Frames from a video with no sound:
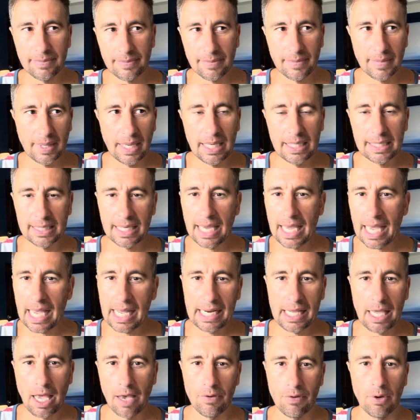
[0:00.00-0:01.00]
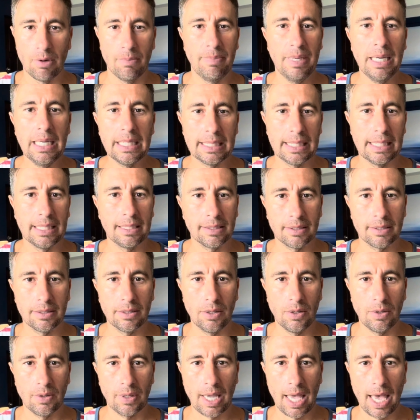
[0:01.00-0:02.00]
isn't any of your business.
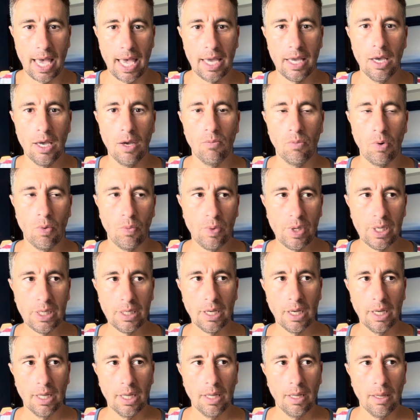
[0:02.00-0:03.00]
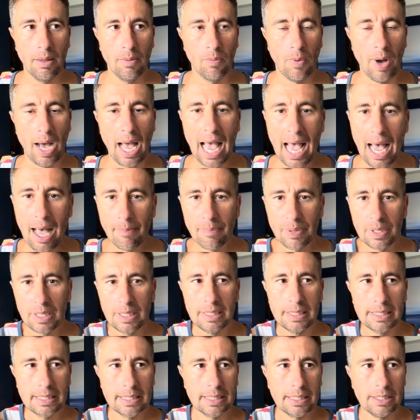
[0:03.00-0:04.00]
Okay, what
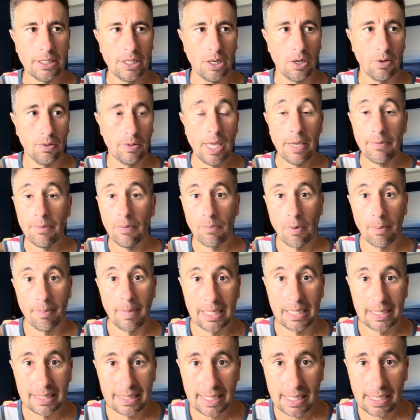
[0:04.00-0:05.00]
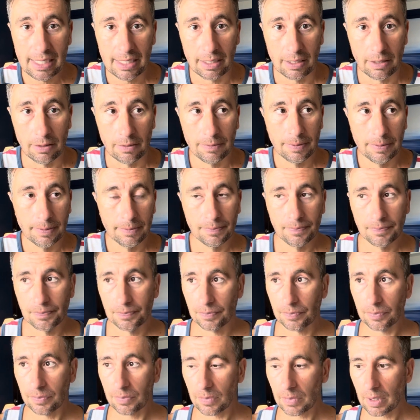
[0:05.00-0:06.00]
happens, you know, even for myself,
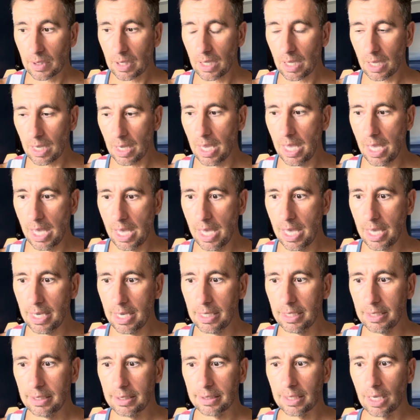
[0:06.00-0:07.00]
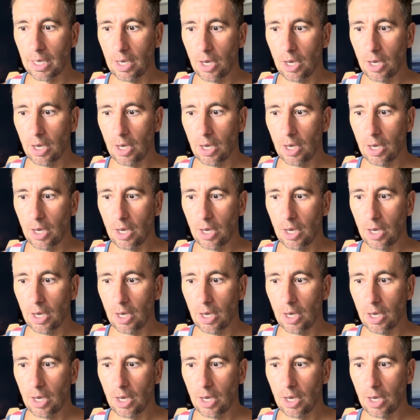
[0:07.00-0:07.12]
is